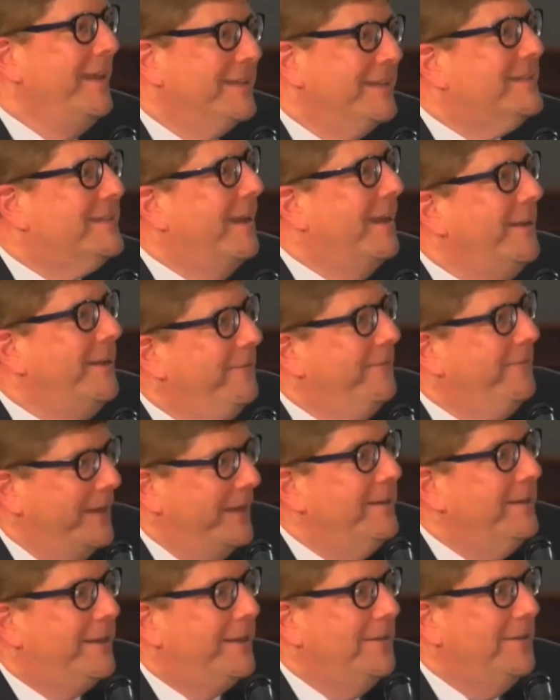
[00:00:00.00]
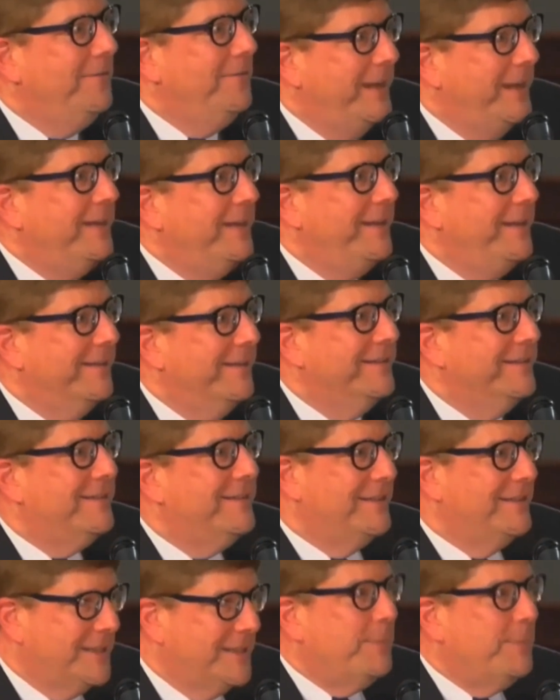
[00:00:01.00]
It's kind of inconvenient
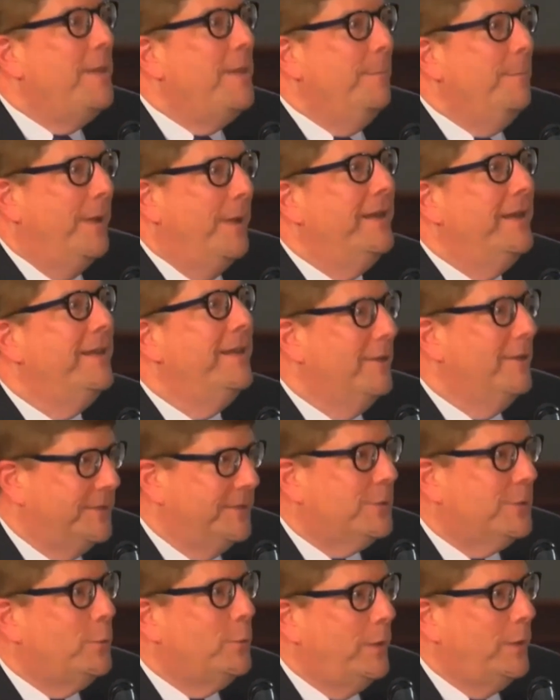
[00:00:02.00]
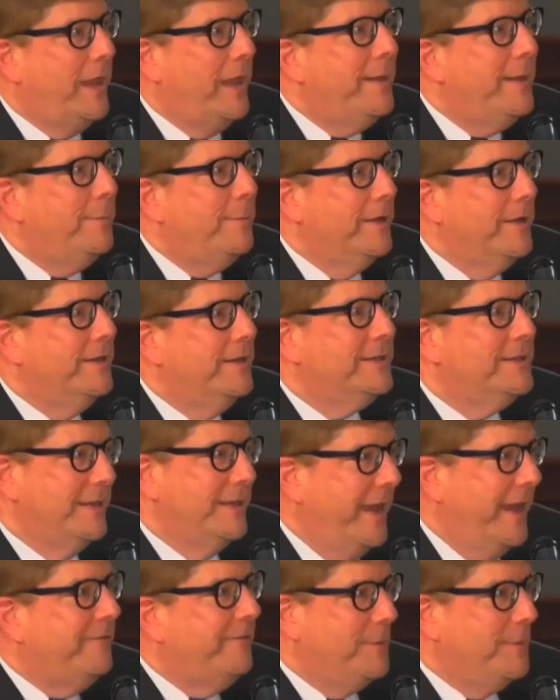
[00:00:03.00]
to spend money on school libraries and
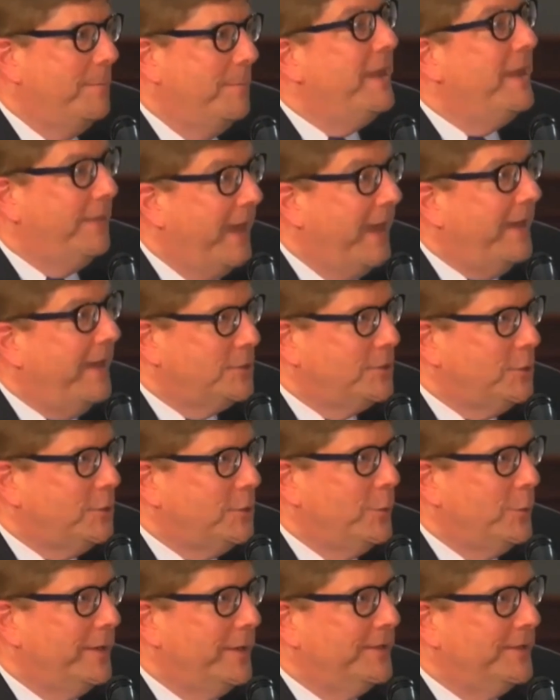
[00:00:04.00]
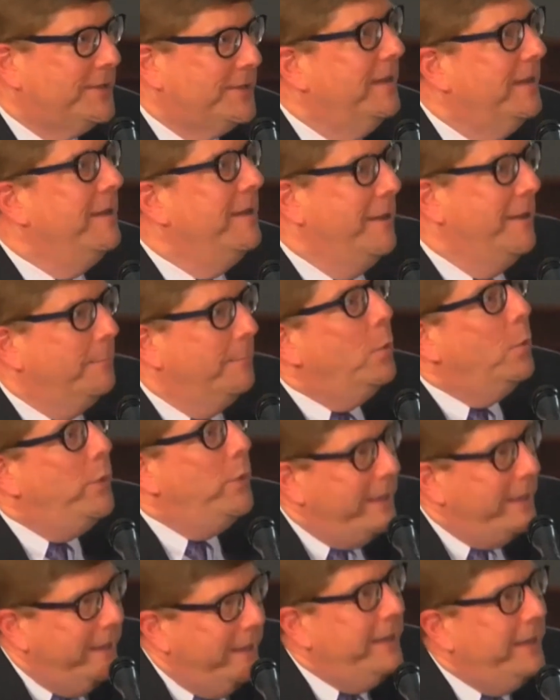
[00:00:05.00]
to have to make that choice. But
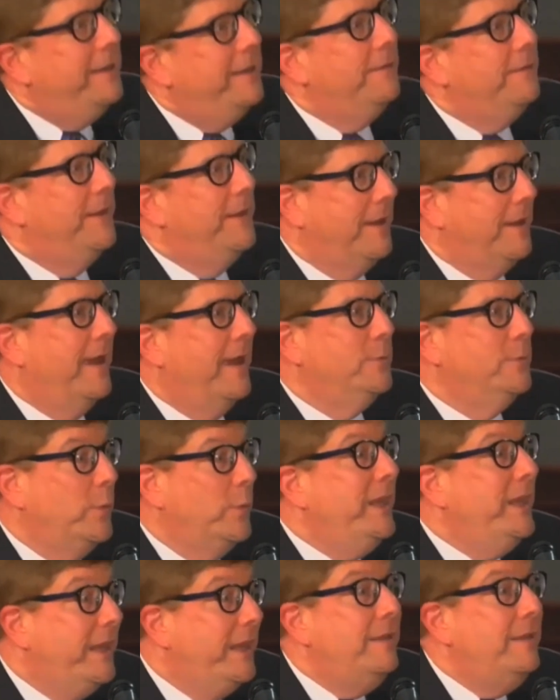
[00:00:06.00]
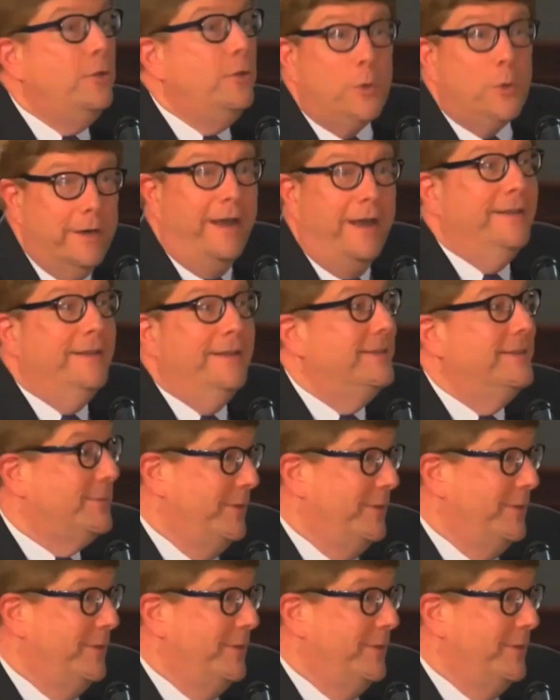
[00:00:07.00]
we needed the guide. We need your guidance.